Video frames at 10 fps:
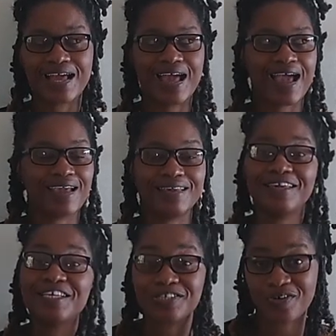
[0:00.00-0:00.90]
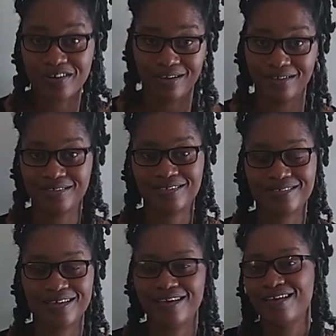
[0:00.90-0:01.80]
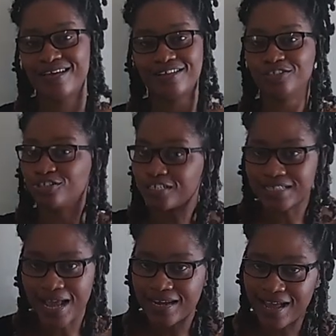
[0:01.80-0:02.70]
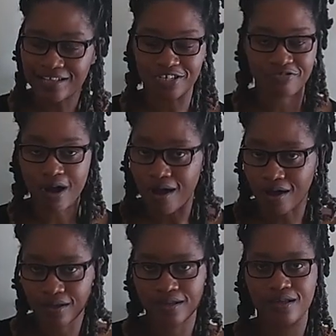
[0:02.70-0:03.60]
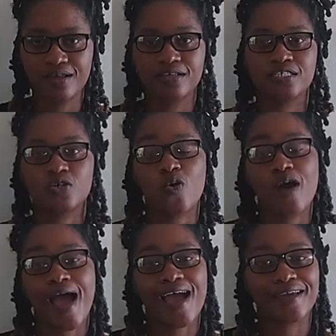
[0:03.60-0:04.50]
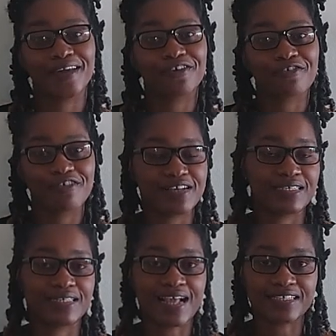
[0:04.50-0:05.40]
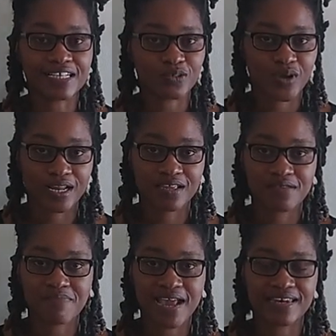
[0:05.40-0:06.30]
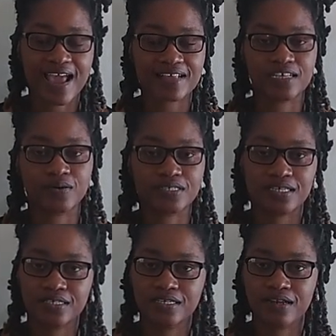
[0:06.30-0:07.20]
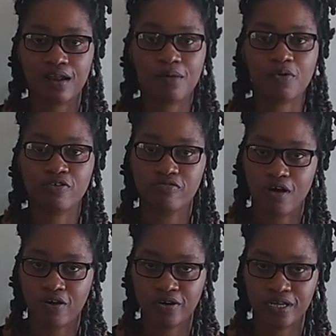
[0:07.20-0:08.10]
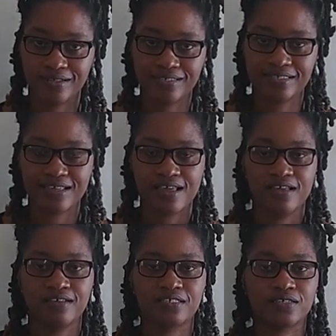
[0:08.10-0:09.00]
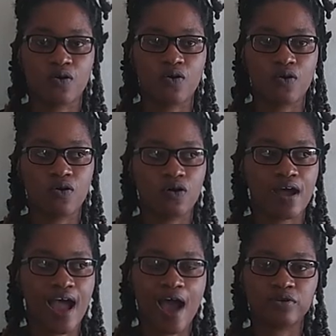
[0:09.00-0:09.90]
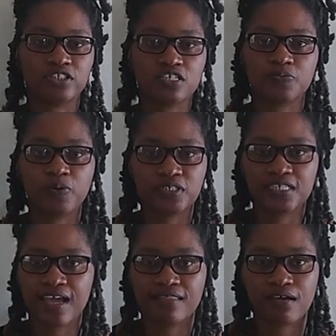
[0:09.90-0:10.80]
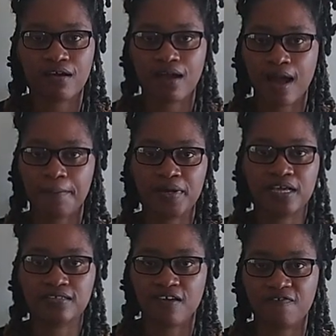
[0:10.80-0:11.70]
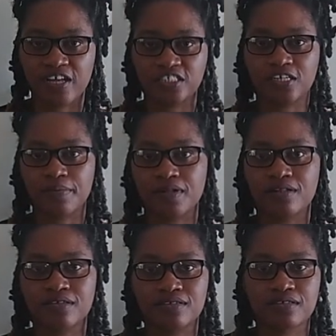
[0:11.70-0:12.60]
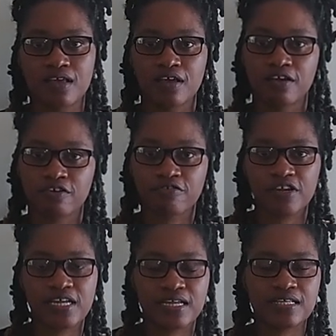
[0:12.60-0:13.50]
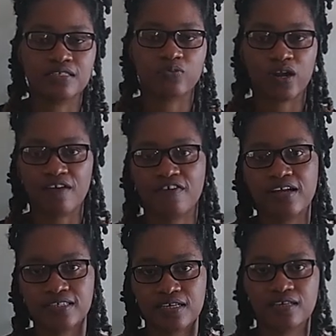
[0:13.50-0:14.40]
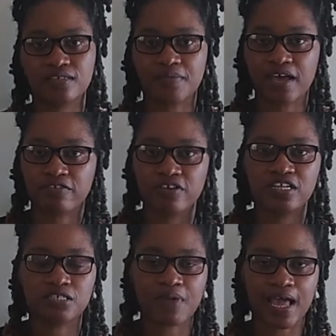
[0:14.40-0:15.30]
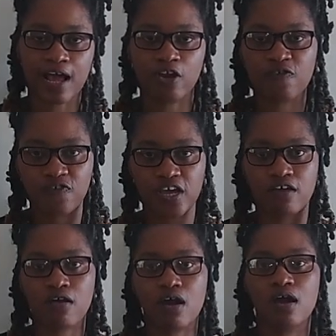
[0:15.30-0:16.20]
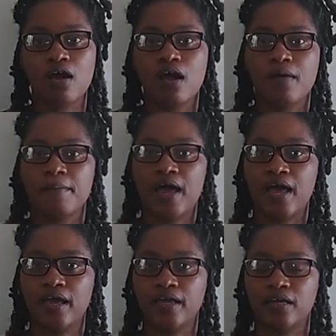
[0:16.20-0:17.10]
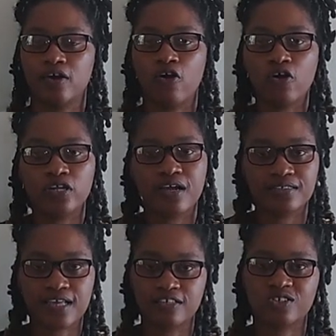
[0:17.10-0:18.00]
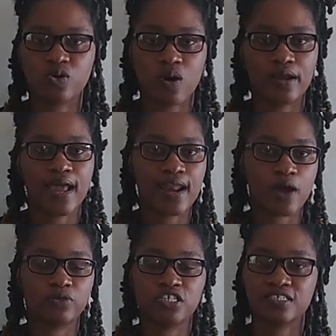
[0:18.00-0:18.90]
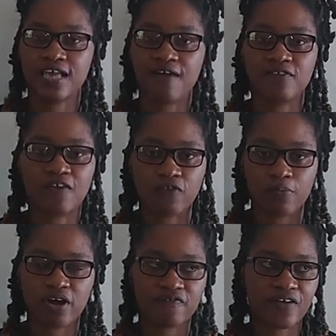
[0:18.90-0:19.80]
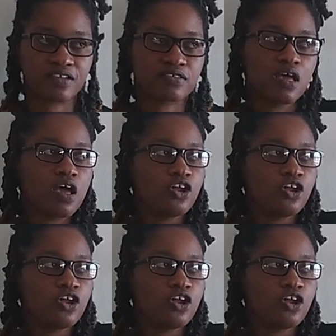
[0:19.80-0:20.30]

I eat onions just like that, raw. So I increased that as well in my diet. I was eating a lot more raw onions. So I would just put together a plate of vegetables, greens, whatever it is, my greens, my aloe vera, my onions and so on, and I would just have that for breakfast.